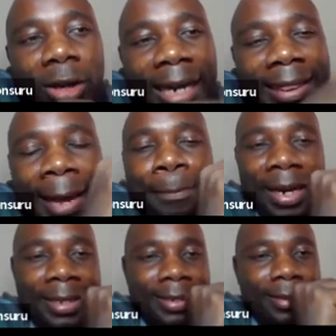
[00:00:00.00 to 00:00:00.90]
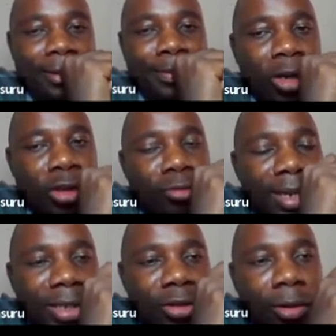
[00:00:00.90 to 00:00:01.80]
on that template because you may
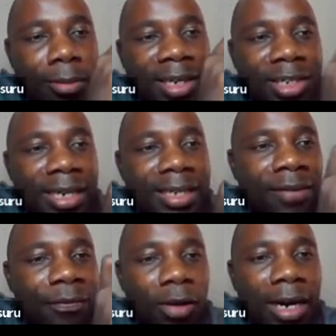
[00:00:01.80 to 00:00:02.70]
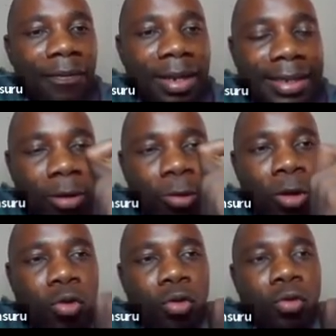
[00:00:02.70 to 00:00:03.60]
see some interesting infographics that you
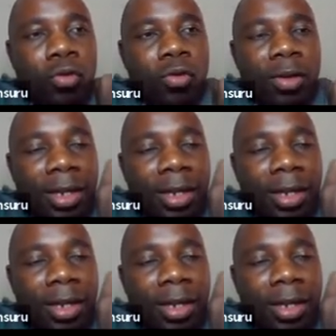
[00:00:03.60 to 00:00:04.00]
want to use.